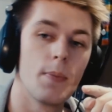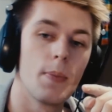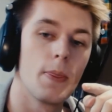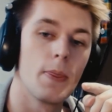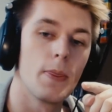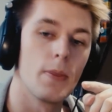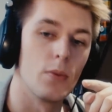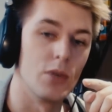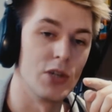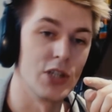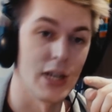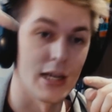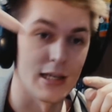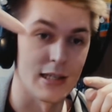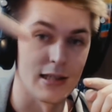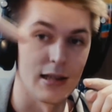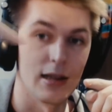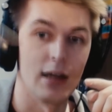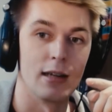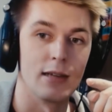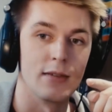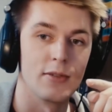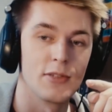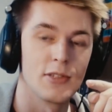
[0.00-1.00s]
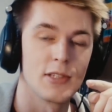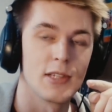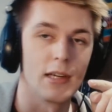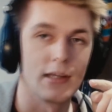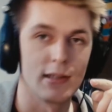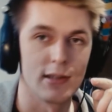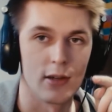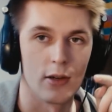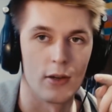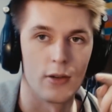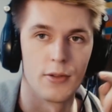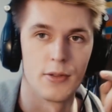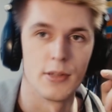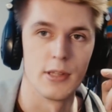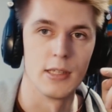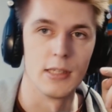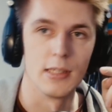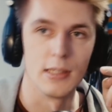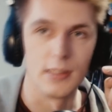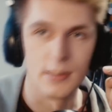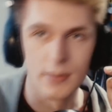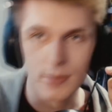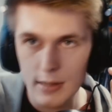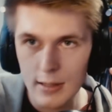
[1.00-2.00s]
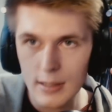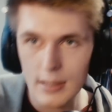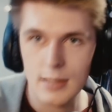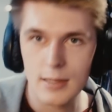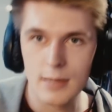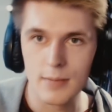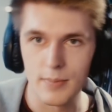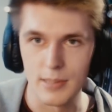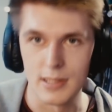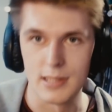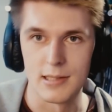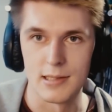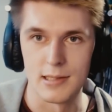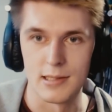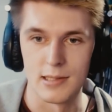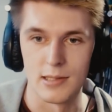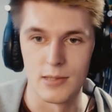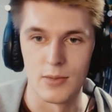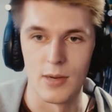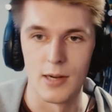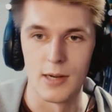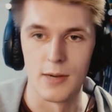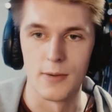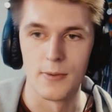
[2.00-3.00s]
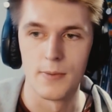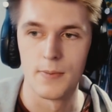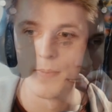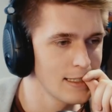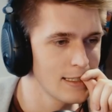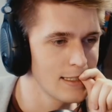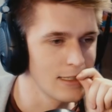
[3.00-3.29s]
which has line of sight on the pieces as well.